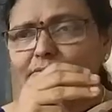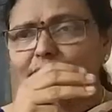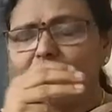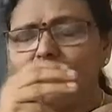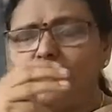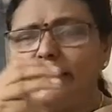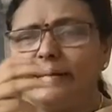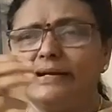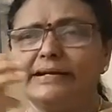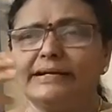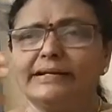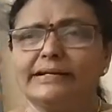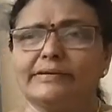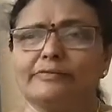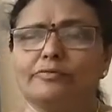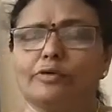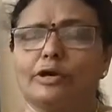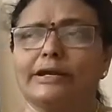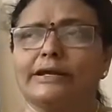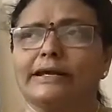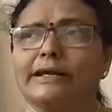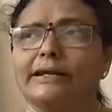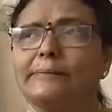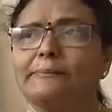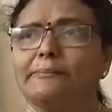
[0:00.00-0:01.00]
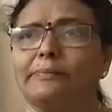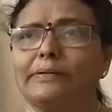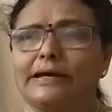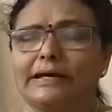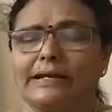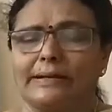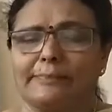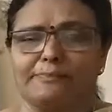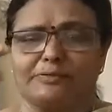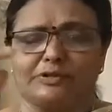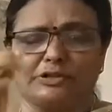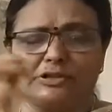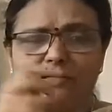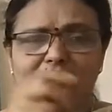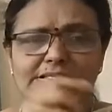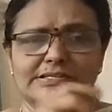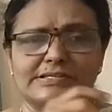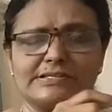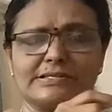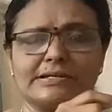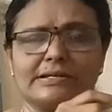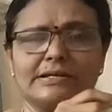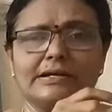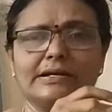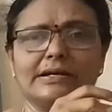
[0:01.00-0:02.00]
and volcanic eruptions,
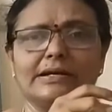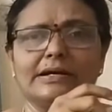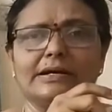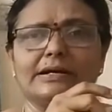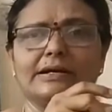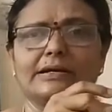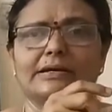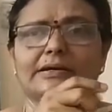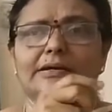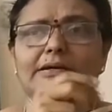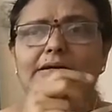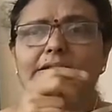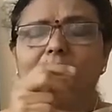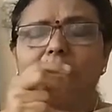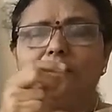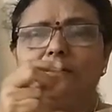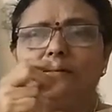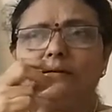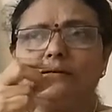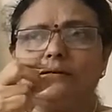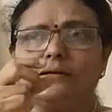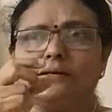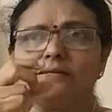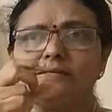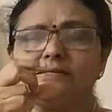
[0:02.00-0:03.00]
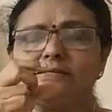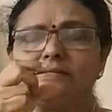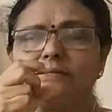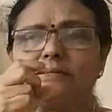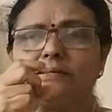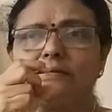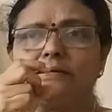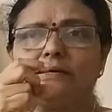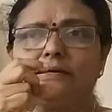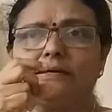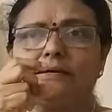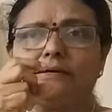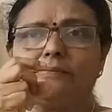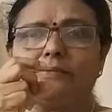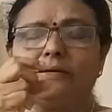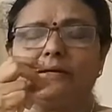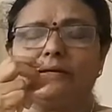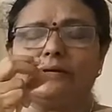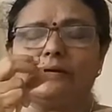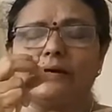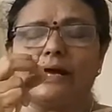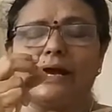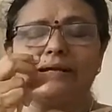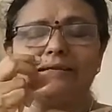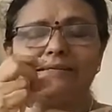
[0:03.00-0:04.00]
terrestrial
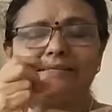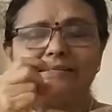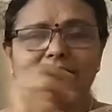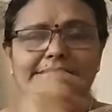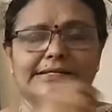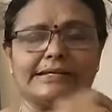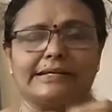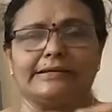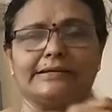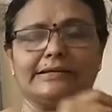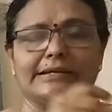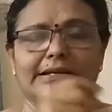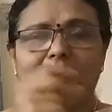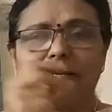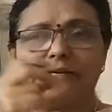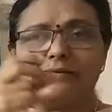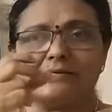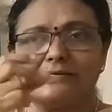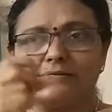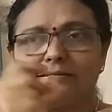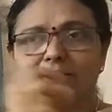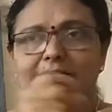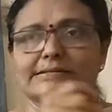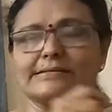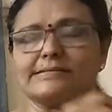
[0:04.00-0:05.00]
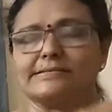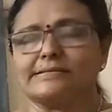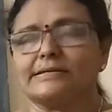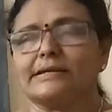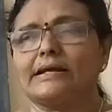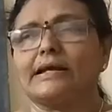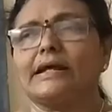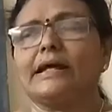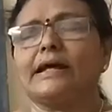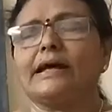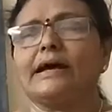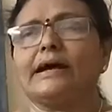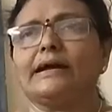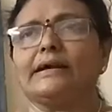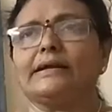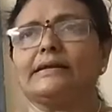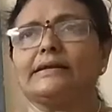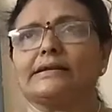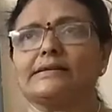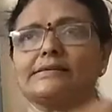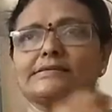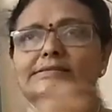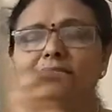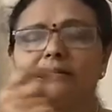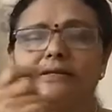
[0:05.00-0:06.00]
landslides and
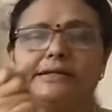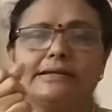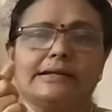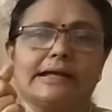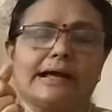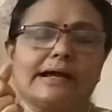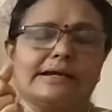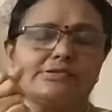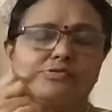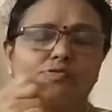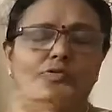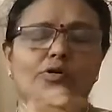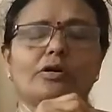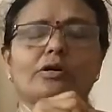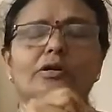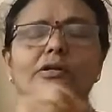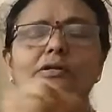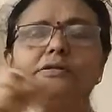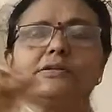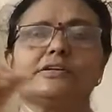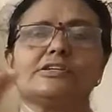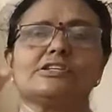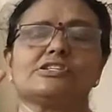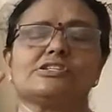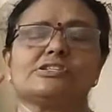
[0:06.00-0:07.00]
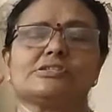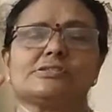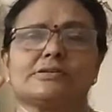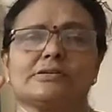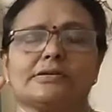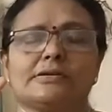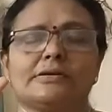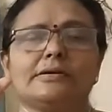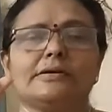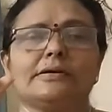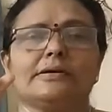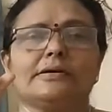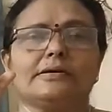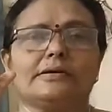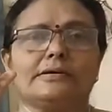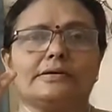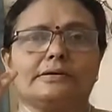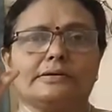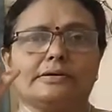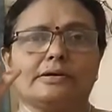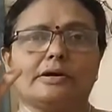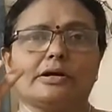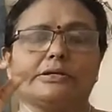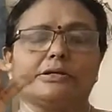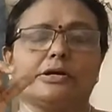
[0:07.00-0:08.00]
terrestrial lands, all this
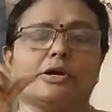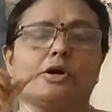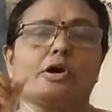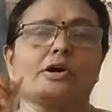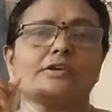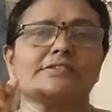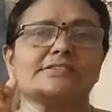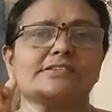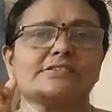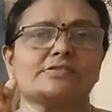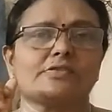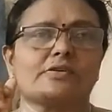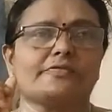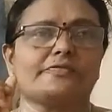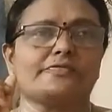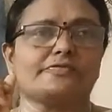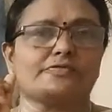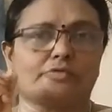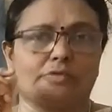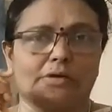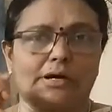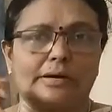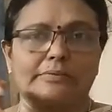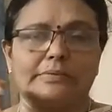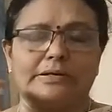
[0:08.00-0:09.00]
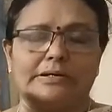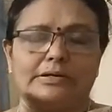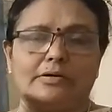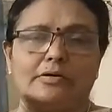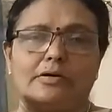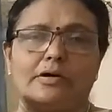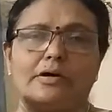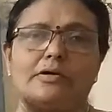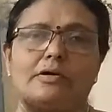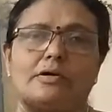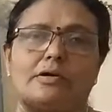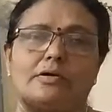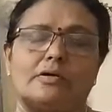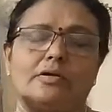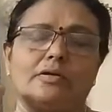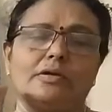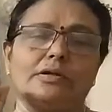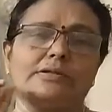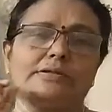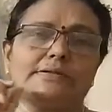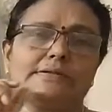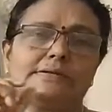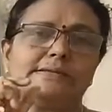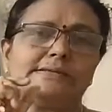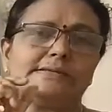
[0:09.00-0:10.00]
are the causes of tsunami.
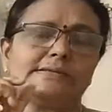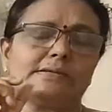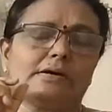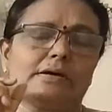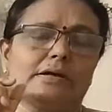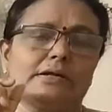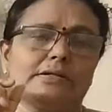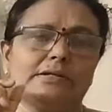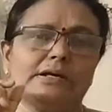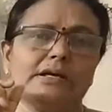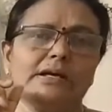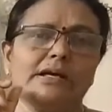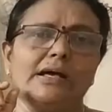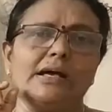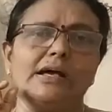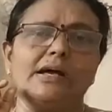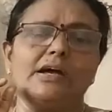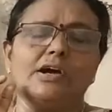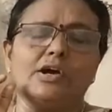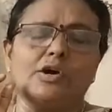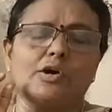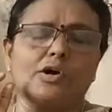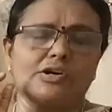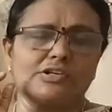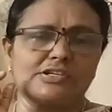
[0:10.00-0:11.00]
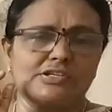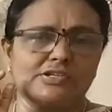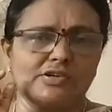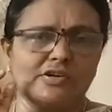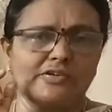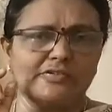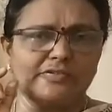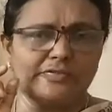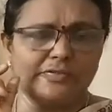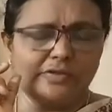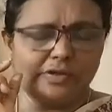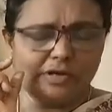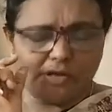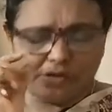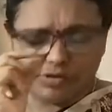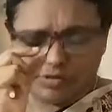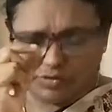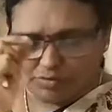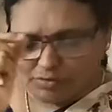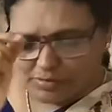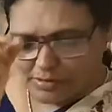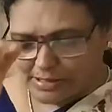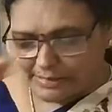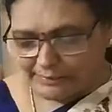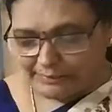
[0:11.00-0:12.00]
All this are the causes of
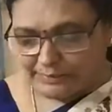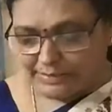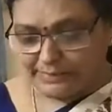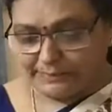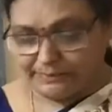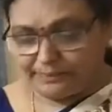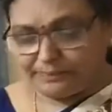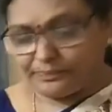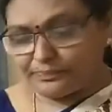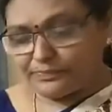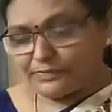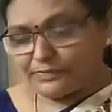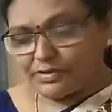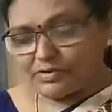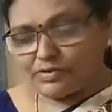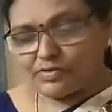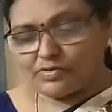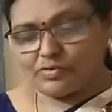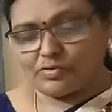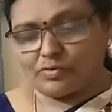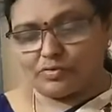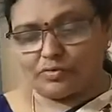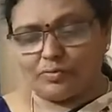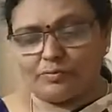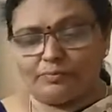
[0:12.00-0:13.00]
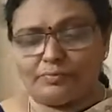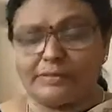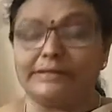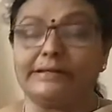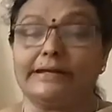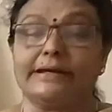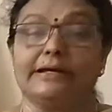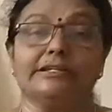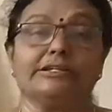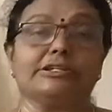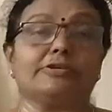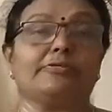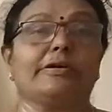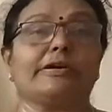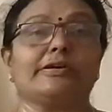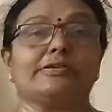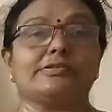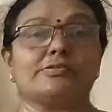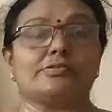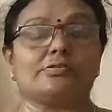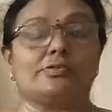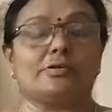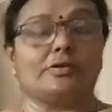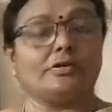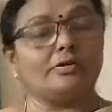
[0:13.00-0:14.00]
tsunami. So, by the
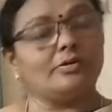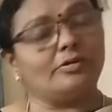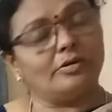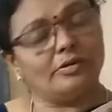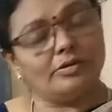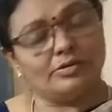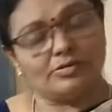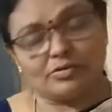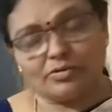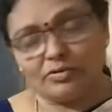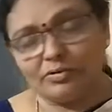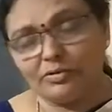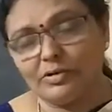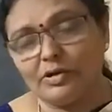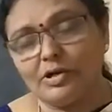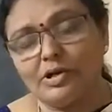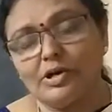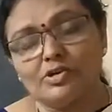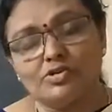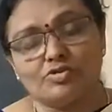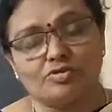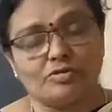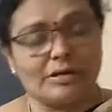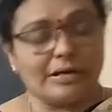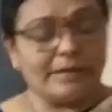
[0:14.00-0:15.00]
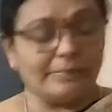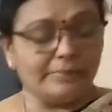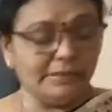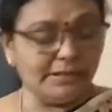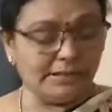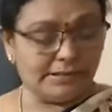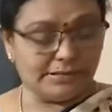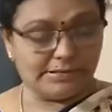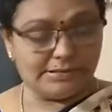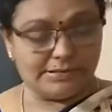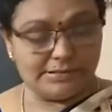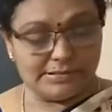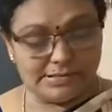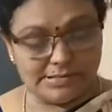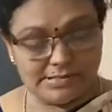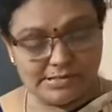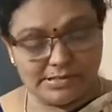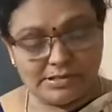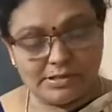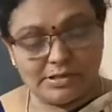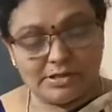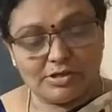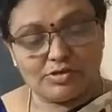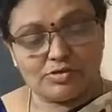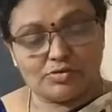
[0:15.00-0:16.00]
earthquakes also, tsunami occurs.
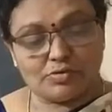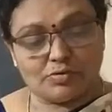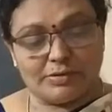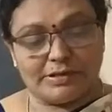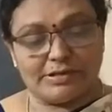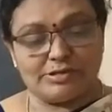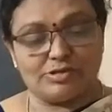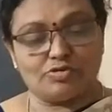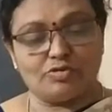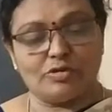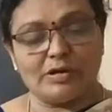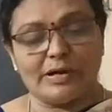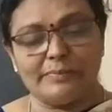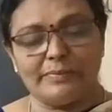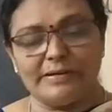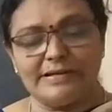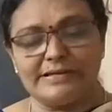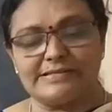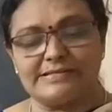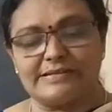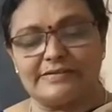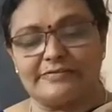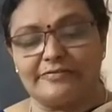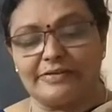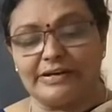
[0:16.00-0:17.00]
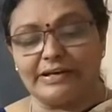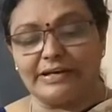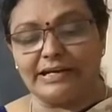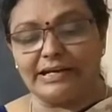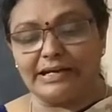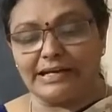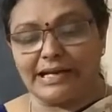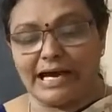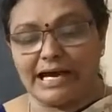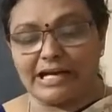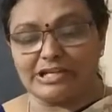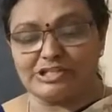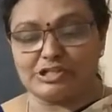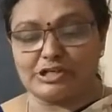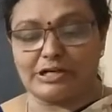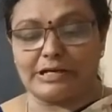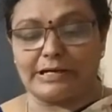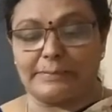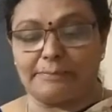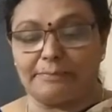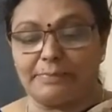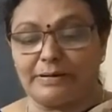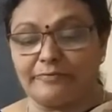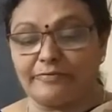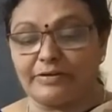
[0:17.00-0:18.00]
So, a tsunami is a very large
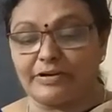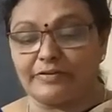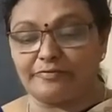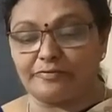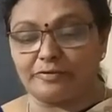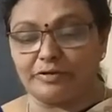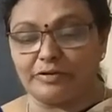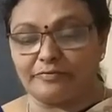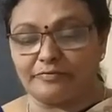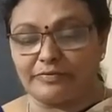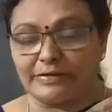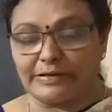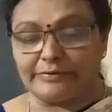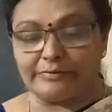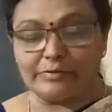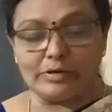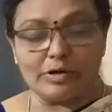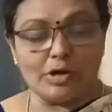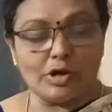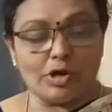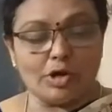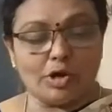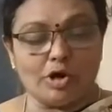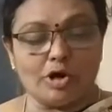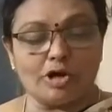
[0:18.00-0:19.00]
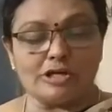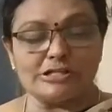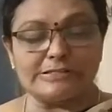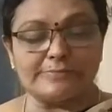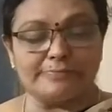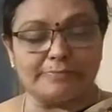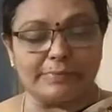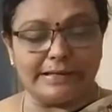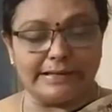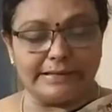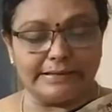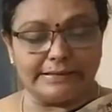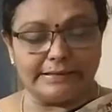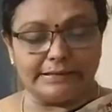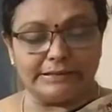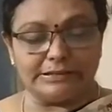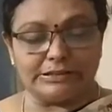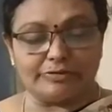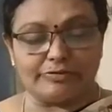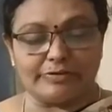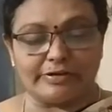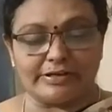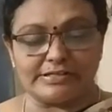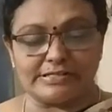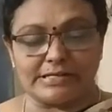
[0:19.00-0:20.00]
and powerful wave caused by
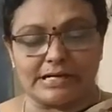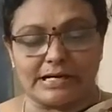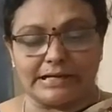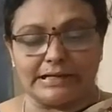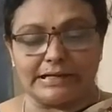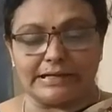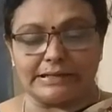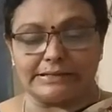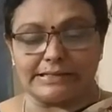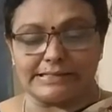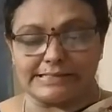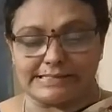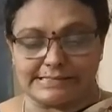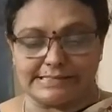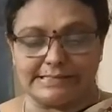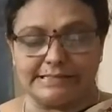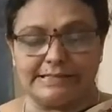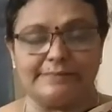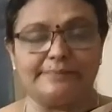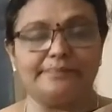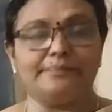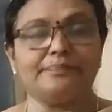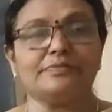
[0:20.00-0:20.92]
earthquakes under the sea.